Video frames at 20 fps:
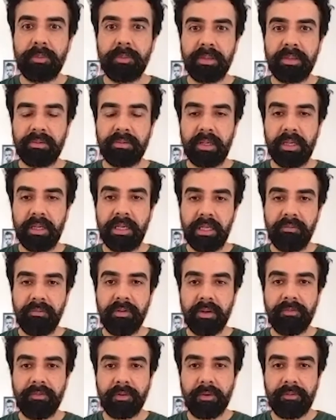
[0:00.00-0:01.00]
basically
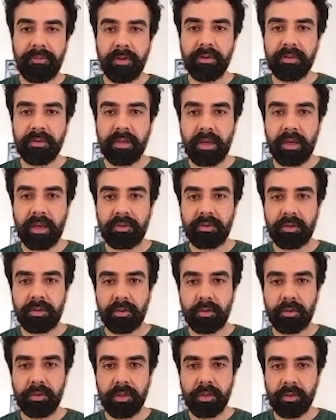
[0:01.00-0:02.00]
TVF ka first sketch,
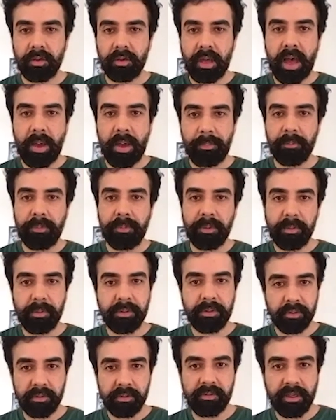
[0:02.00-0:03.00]
they happened pretty
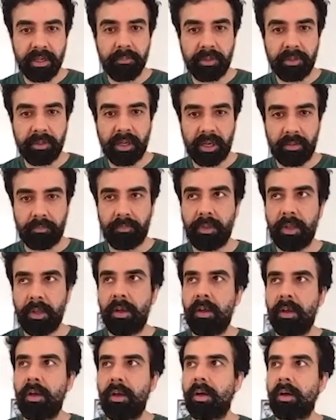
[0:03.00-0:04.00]
much at the same time.
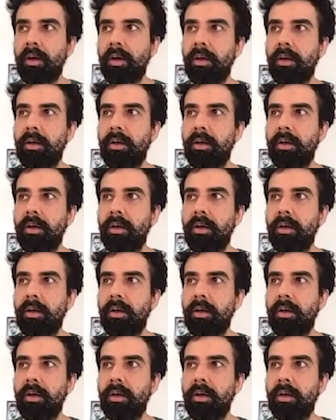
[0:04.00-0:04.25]
Yeah.